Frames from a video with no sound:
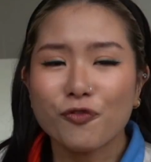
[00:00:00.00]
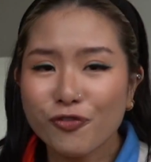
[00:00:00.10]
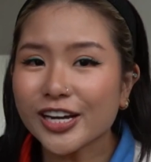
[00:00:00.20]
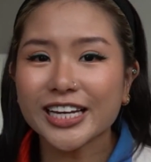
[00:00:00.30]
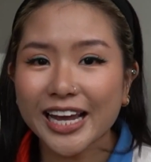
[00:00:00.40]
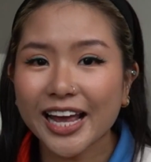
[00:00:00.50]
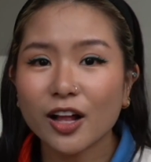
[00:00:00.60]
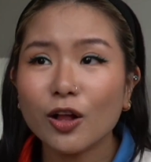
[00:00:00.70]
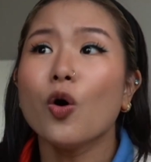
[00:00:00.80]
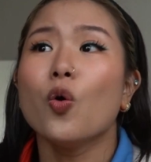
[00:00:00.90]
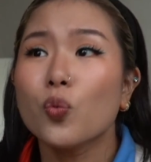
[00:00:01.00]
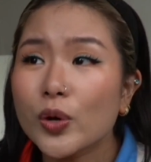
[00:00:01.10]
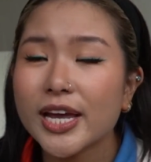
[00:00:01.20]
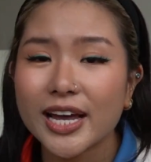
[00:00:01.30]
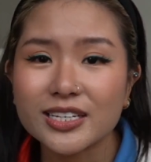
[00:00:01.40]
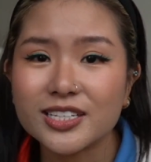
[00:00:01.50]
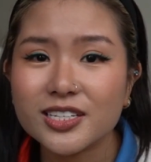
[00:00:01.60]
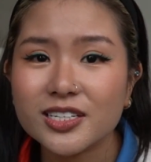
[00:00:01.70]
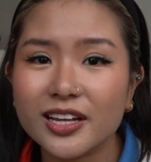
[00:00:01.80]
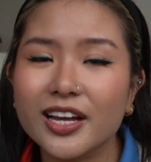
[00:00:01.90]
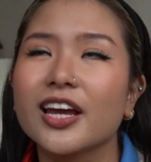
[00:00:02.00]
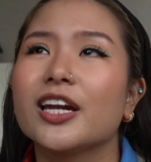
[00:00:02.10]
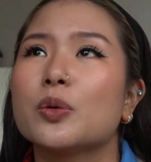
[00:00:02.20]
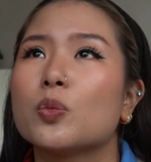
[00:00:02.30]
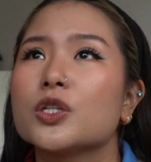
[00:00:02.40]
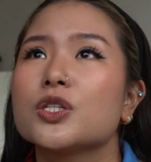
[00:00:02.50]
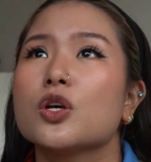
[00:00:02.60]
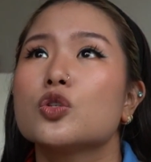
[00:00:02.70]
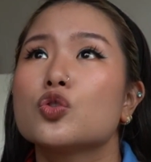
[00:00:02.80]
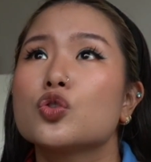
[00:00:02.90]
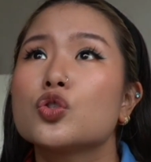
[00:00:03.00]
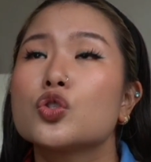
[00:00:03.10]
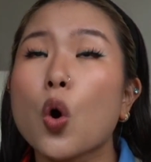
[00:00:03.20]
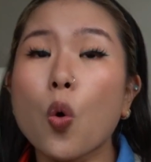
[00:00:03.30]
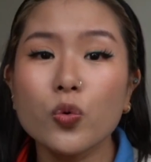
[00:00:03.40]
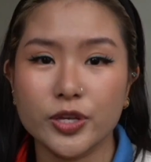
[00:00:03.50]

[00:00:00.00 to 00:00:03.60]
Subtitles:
Freaking hell, we had dinner there and it was so